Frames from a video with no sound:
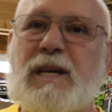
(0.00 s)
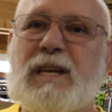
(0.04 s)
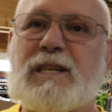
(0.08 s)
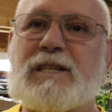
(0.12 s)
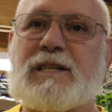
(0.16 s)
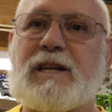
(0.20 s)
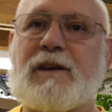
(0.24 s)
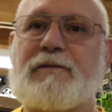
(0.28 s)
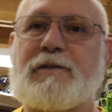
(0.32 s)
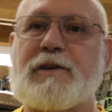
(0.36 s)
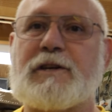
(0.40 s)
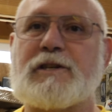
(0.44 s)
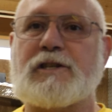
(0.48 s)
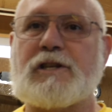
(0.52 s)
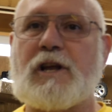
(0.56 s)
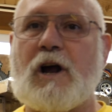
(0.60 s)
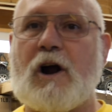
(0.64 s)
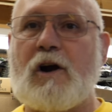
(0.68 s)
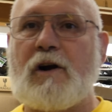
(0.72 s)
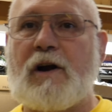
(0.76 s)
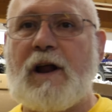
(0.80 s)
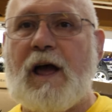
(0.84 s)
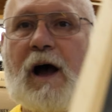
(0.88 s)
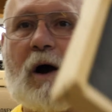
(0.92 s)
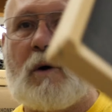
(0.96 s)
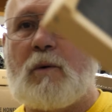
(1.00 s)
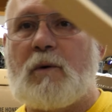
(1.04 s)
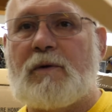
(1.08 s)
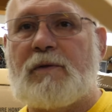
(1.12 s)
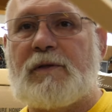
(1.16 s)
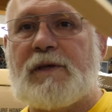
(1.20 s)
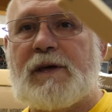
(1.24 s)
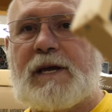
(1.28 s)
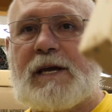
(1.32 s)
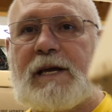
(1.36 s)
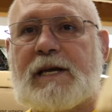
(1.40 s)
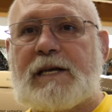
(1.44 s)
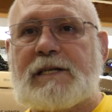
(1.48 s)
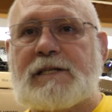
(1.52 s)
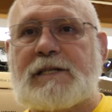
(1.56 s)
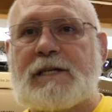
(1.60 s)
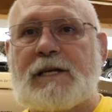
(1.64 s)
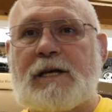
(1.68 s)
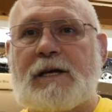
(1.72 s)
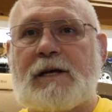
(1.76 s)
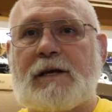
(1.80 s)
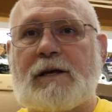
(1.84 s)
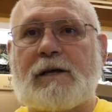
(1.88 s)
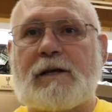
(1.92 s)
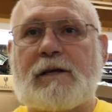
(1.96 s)
is, if you start out with these,
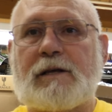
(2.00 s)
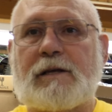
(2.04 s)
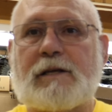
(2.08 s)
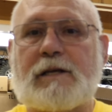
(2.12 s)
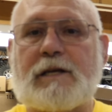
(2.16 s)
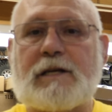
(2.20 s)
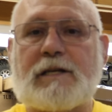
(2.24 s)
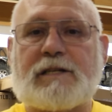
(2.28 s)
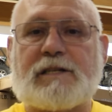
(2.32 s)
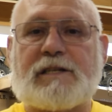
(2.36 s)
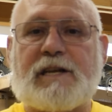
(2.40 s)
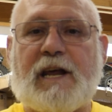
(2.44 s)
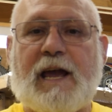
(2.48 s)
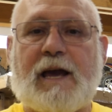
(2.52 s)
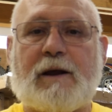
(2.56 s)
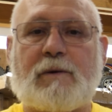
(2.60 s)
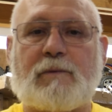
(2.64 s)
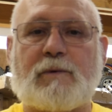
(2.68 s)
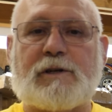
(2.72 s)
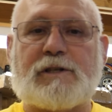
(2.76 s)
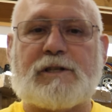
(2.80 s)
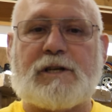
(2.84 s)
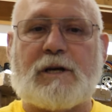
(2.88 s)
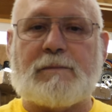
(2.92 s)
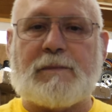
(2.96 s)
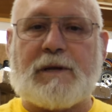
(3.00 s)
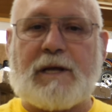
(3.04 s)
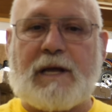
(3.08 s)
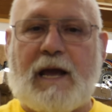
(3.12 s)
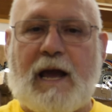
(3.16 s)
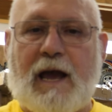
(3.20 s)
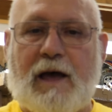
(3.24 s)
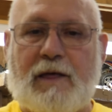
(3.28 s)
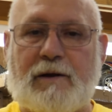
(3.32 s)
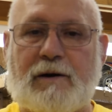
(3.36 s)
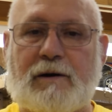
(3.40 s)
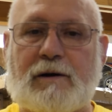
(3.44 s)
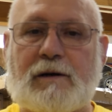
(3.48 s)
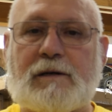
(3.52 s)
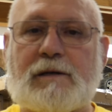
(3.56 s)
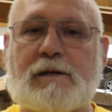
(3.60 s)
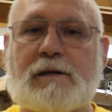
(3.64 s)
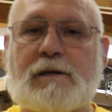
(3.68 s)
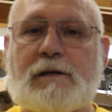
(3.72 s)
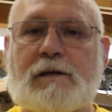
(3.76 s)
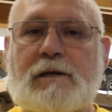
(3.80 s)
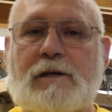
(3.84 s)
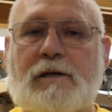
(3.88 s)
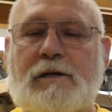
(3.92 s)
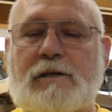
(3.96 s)
you sandwich them together.
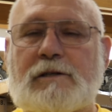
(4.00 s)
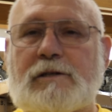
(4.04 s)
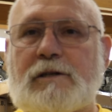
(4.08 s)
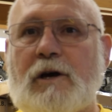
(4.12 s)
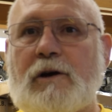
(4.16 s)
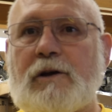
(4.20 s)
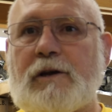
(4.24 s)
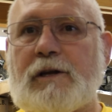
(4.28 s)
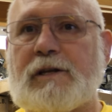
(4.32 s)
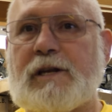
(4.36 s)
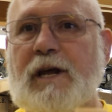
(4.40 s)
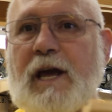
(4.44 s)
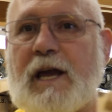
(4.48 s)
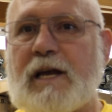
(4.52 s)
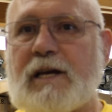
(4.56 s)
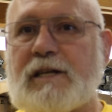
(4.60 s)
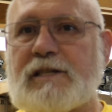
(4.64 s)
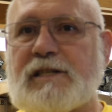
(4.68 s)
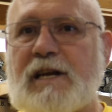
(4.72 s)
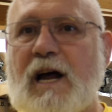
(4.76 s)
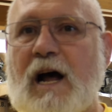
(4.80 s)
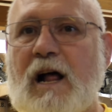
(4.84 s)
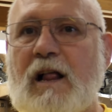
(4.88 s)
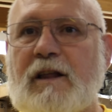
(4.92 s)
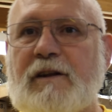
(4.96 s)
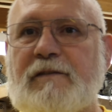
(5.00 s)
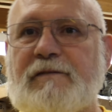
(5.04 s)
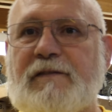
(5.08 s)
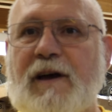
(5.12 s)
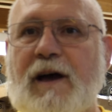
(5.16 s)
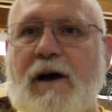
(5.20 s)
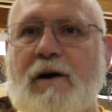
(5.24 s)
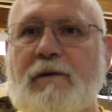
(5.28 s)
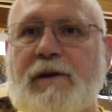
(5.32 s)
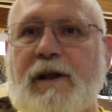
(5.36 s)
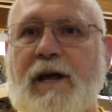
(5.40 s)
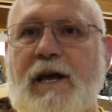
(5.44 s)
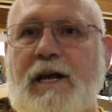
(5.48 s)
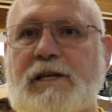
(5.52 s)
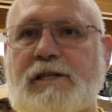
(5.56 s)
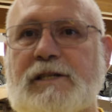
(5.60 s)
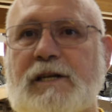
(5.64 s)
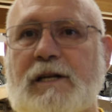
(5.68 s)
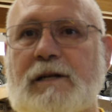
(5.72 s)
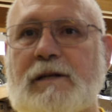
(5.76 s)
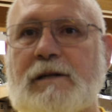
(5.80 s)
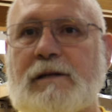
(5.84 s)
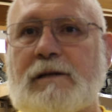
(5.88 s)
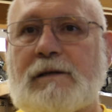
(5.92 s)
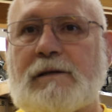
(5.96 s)
So you take a solid
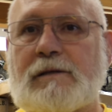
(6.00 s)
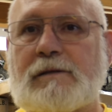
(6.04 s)
foundation,